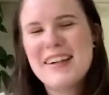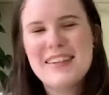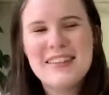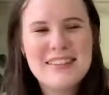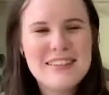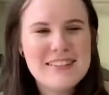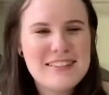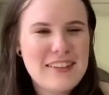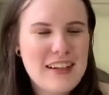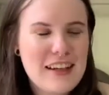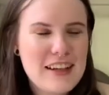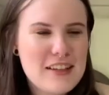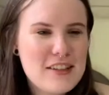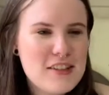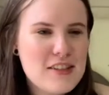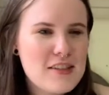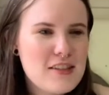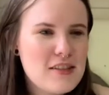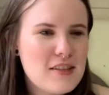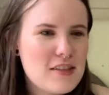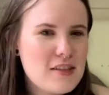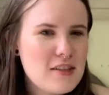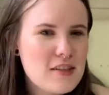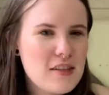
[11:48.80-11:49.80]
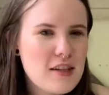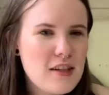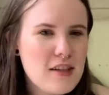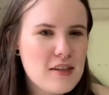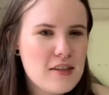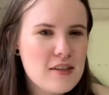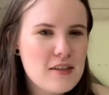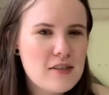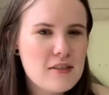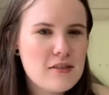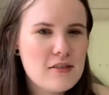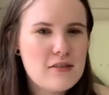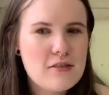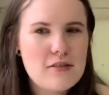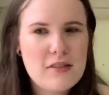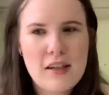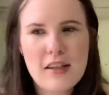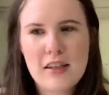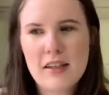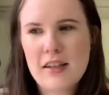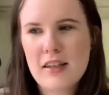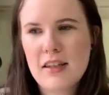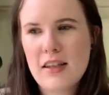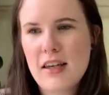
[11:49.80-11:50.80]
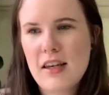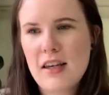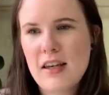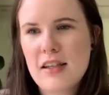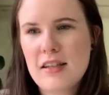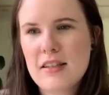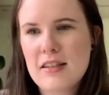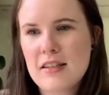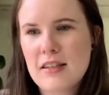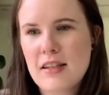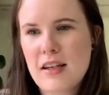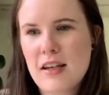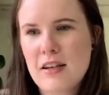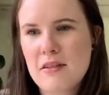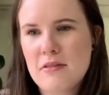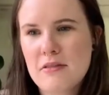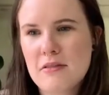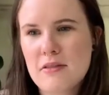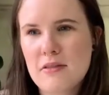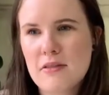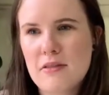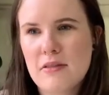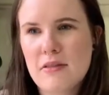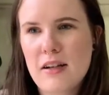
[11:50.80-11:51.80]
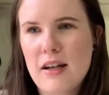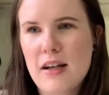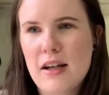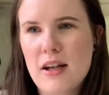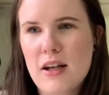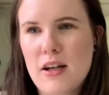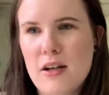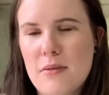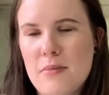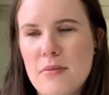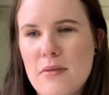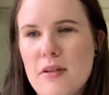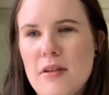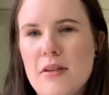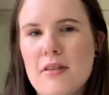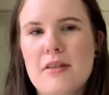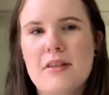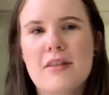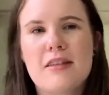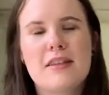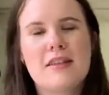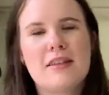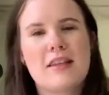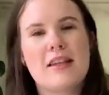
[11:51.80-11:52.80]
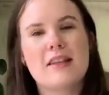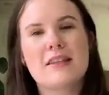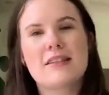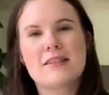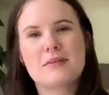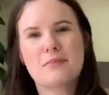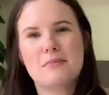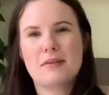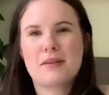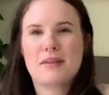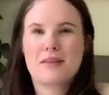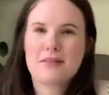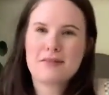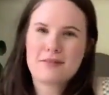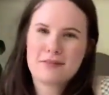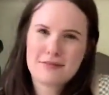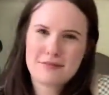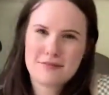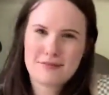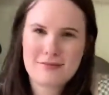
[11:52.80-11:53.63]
all right, so I guess I will grab, oh, the thing that's been